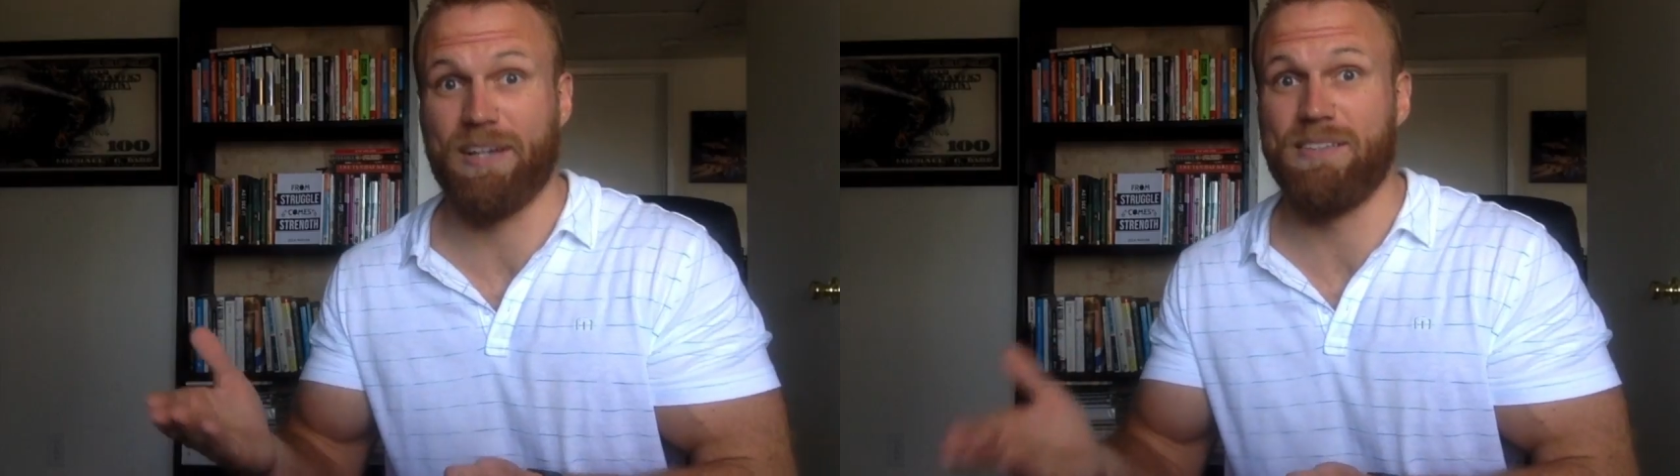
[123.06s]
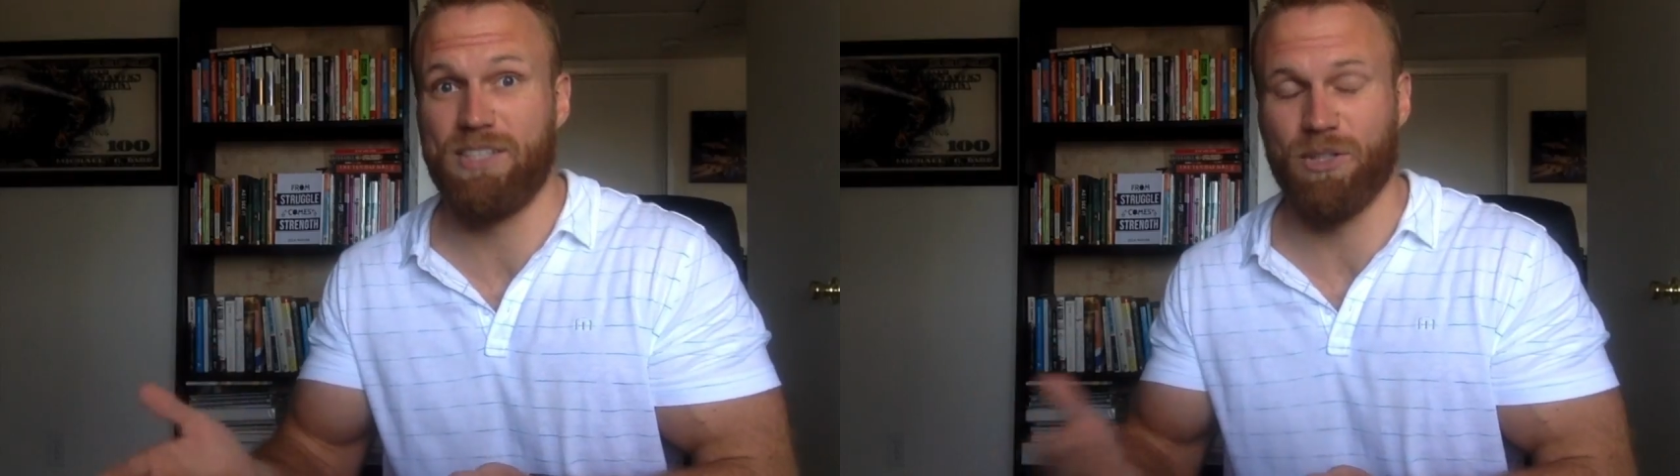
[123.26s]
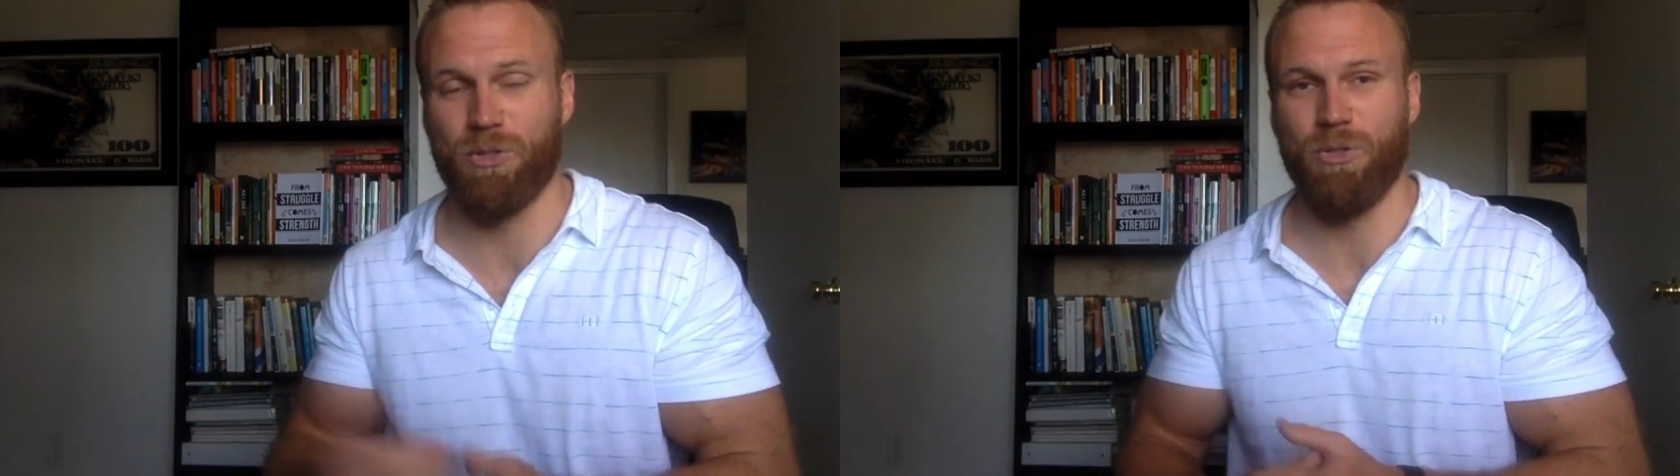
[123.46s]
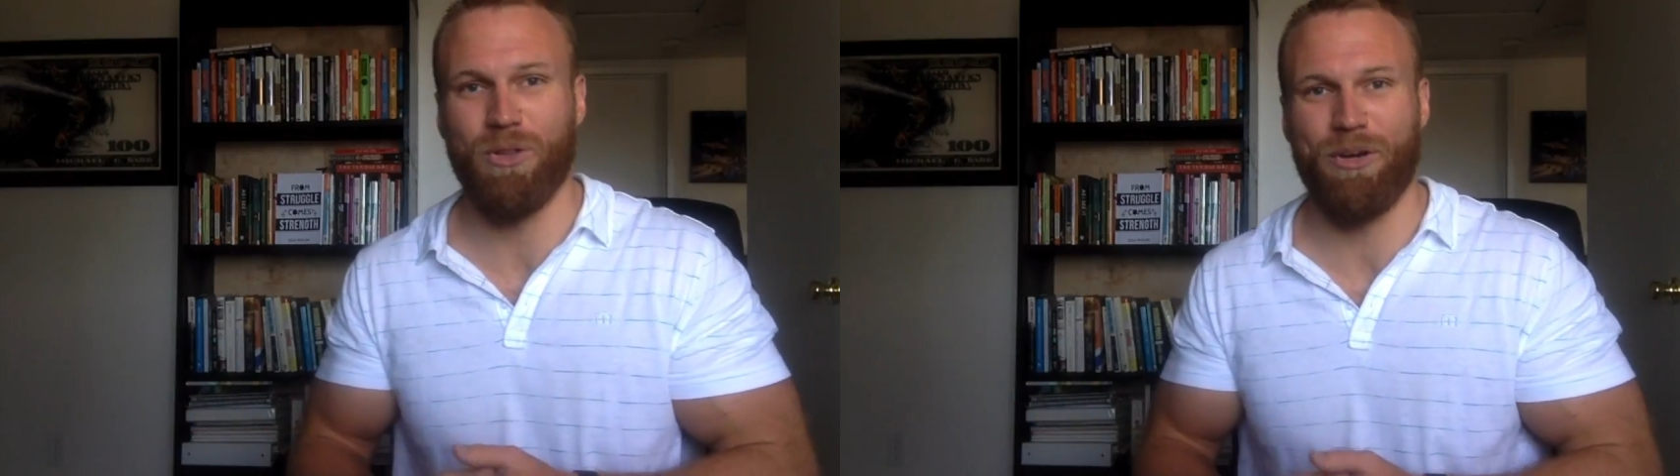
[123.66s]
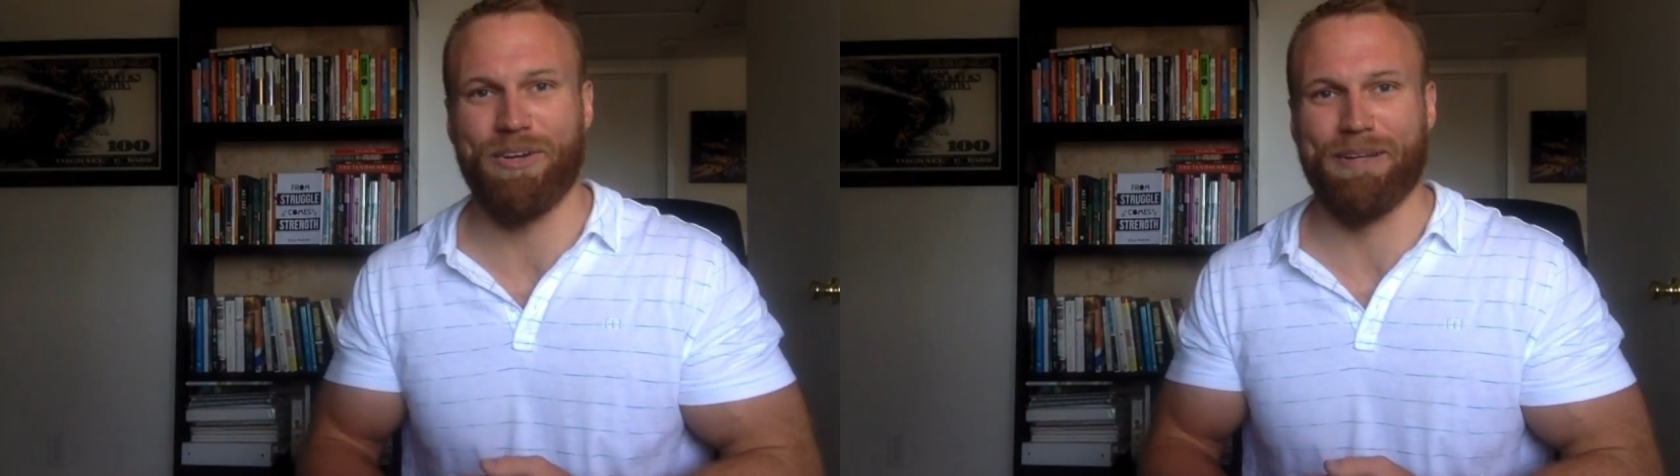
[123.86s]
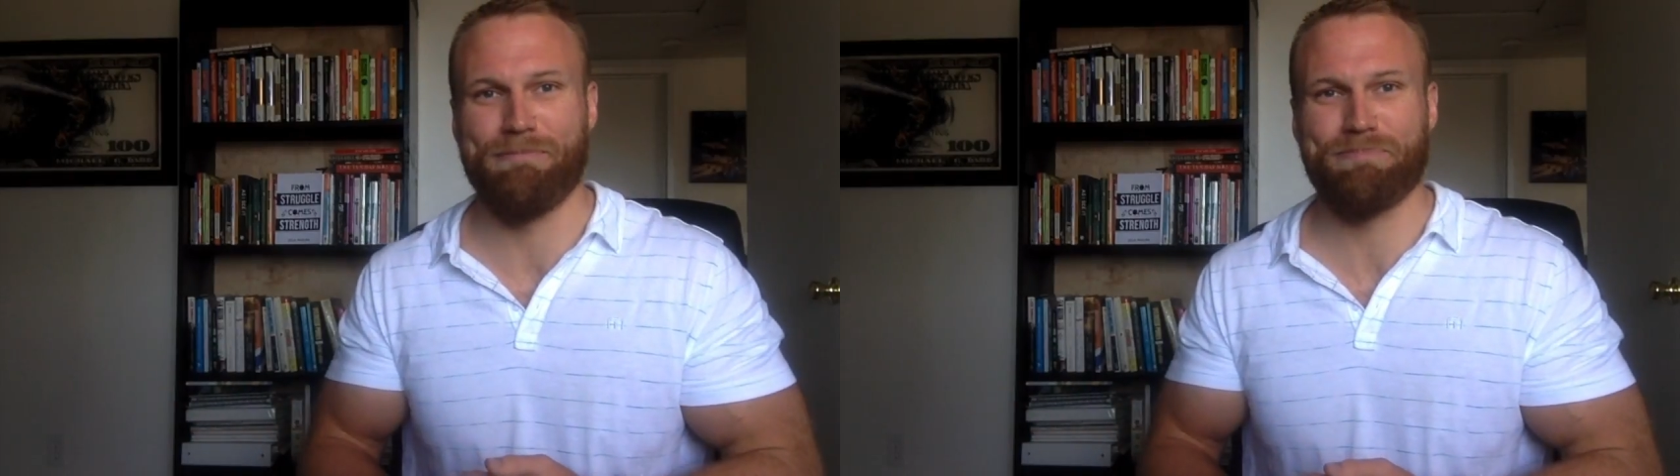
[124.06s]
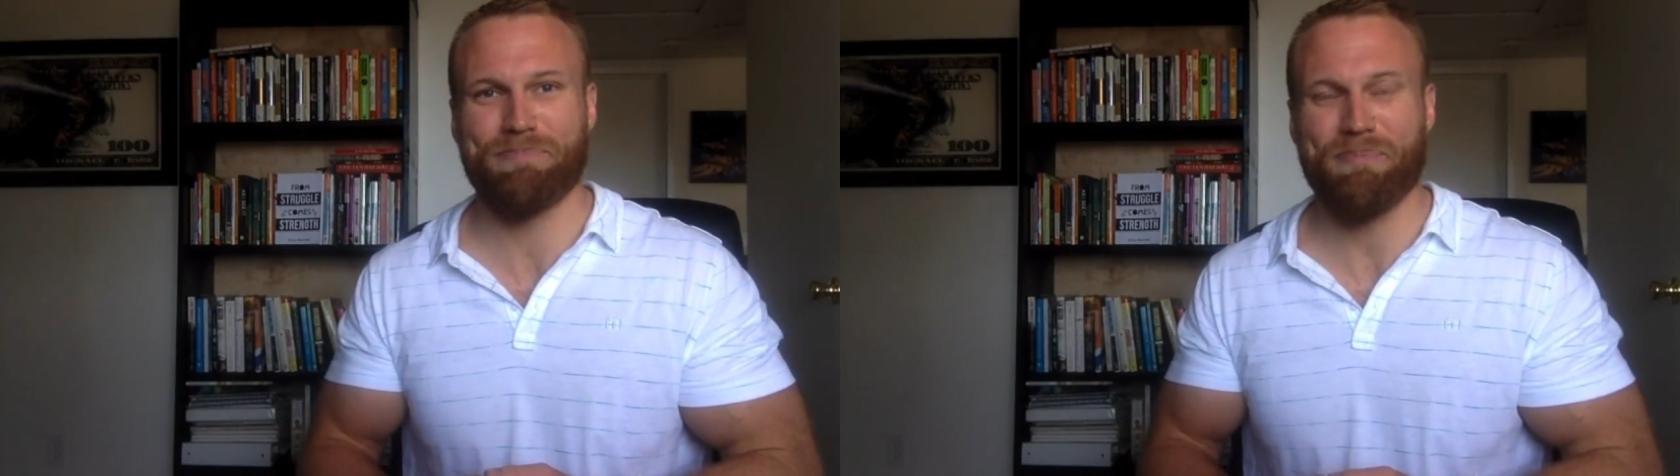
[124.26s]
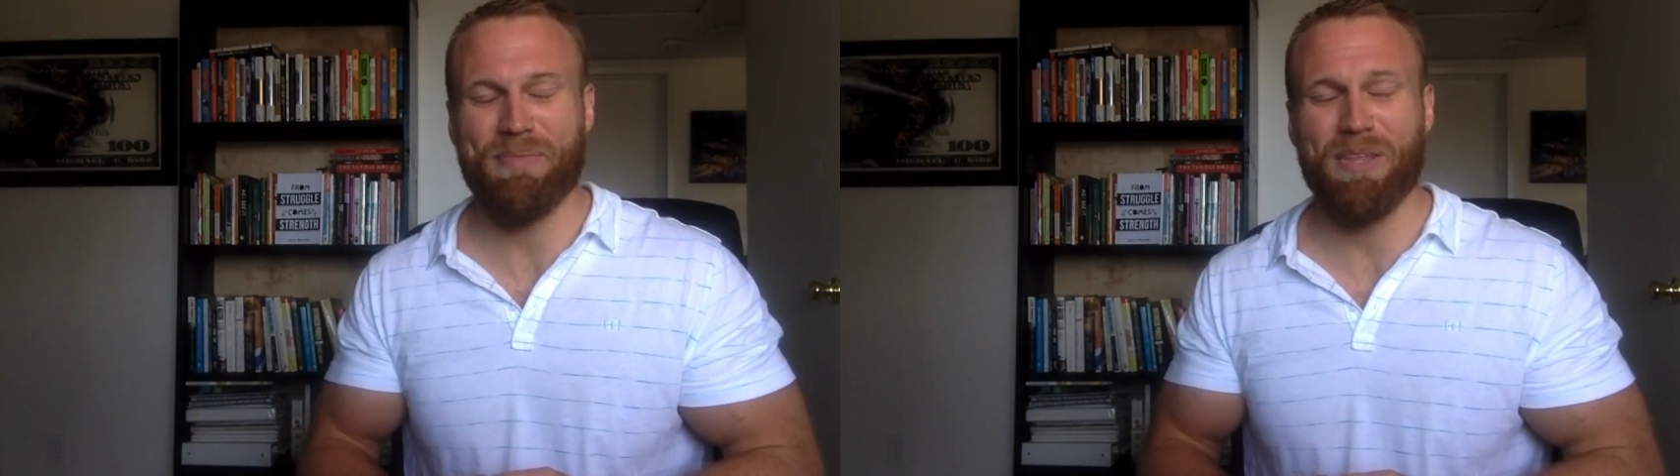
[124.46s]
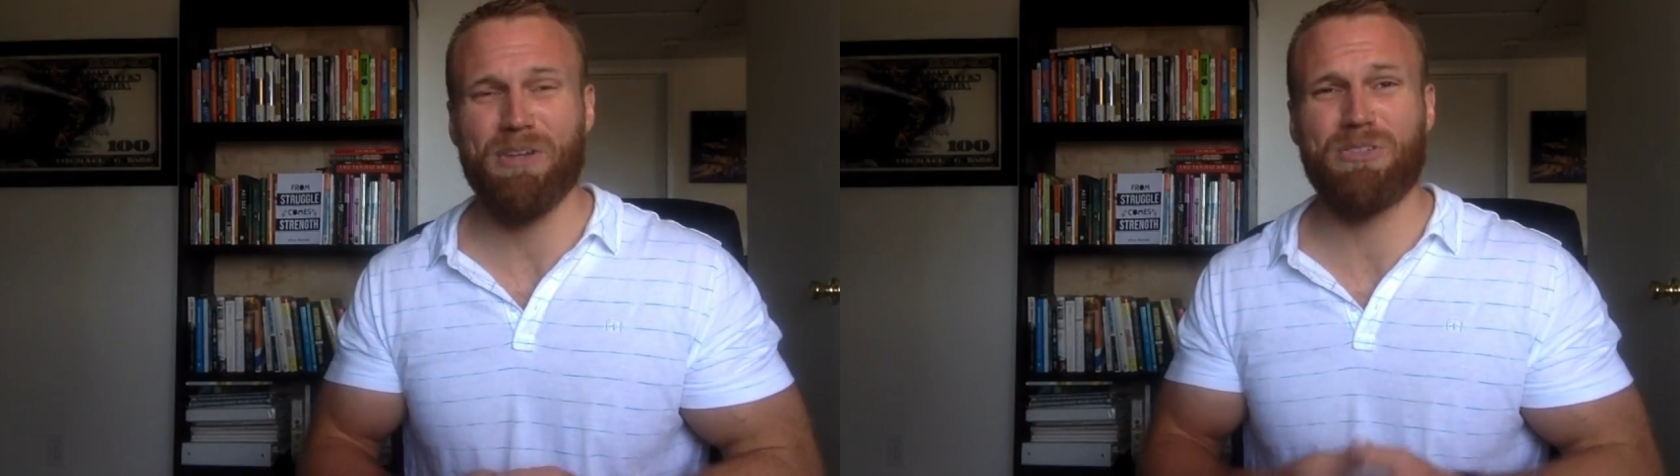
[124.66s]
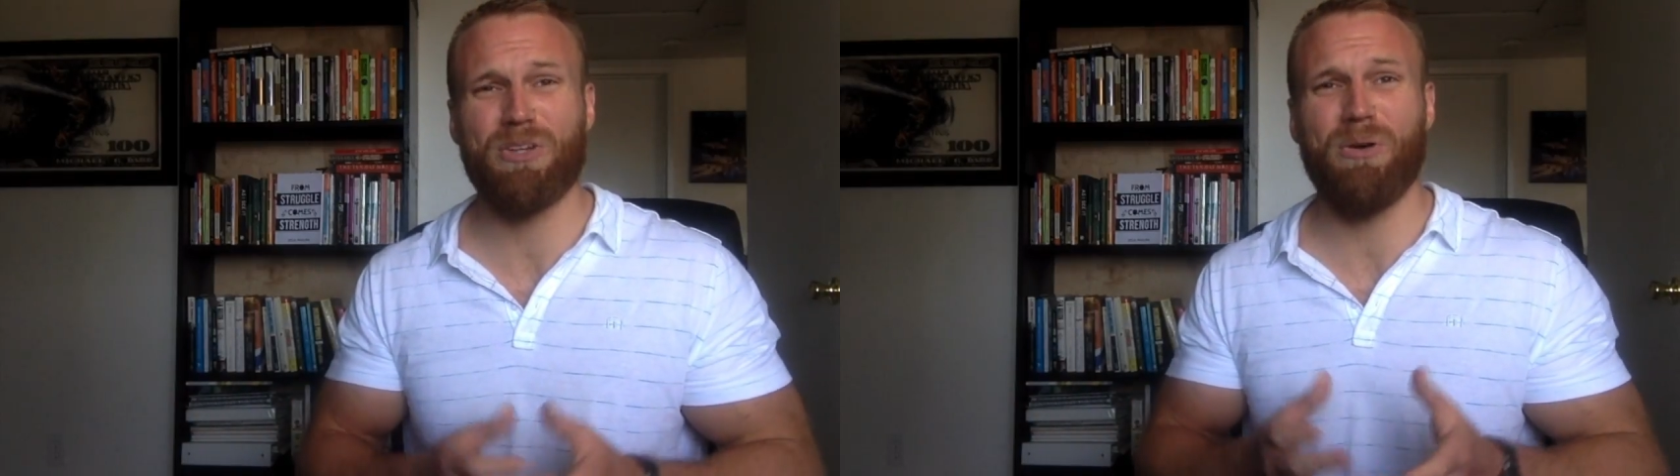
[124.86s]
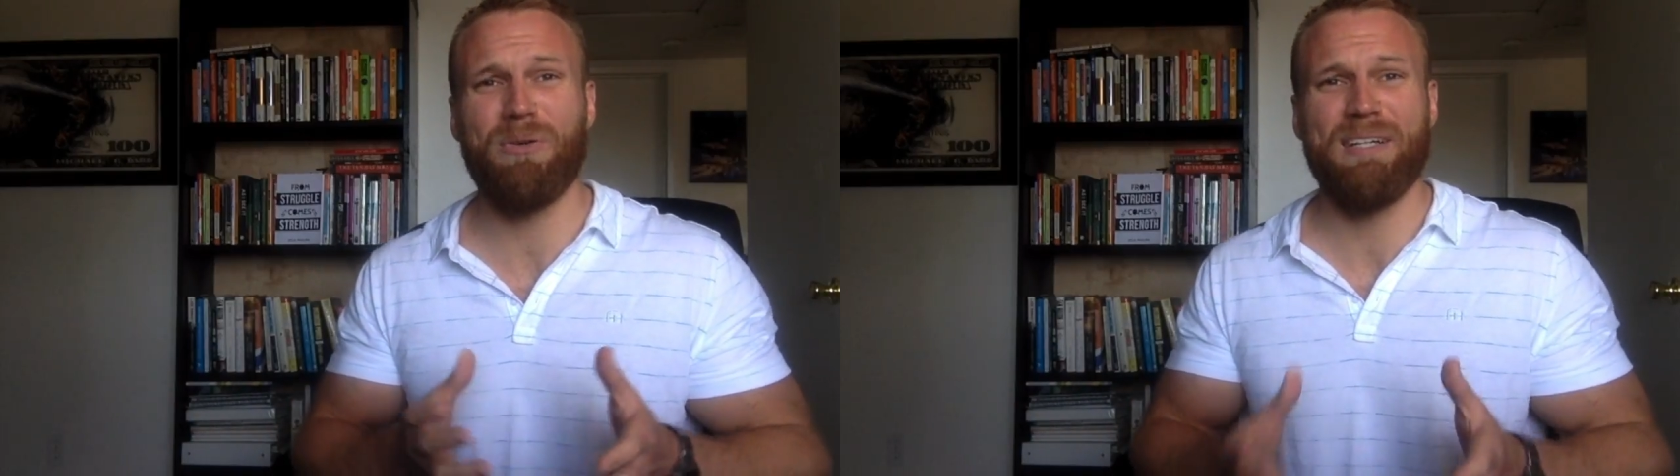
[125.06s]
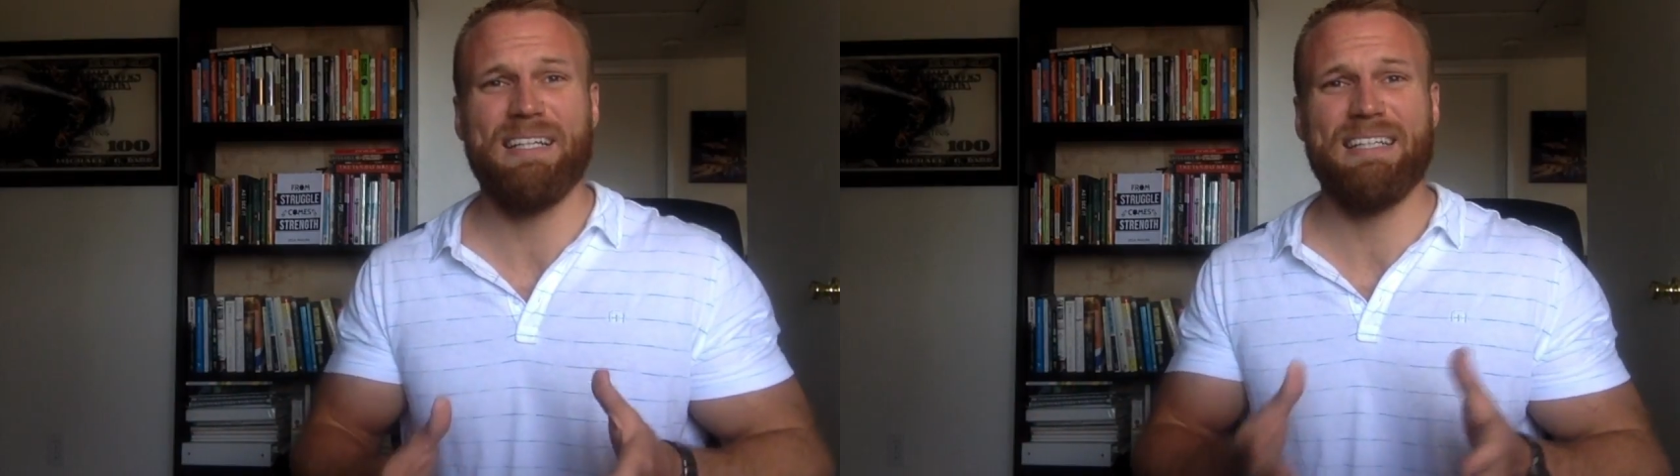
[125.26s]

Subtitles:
until you learn it. So